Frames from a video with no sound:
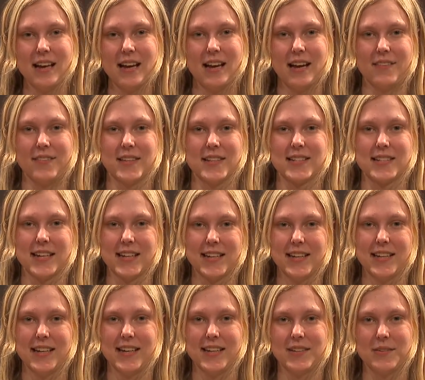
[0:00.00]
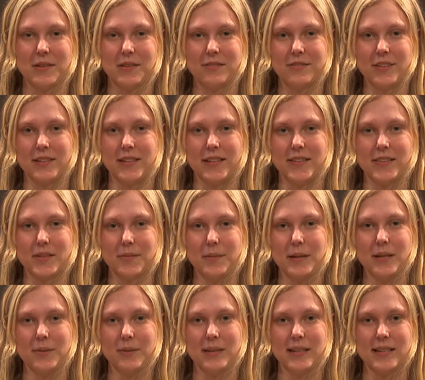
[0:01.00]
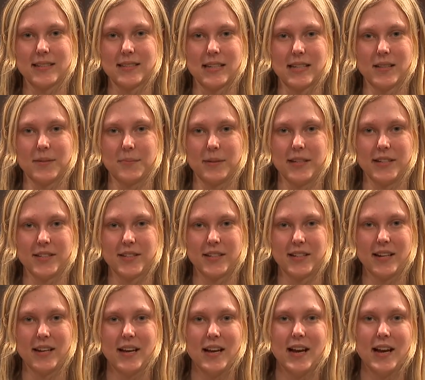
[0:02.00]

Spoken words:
of the second annual Philanthropy Week celebration,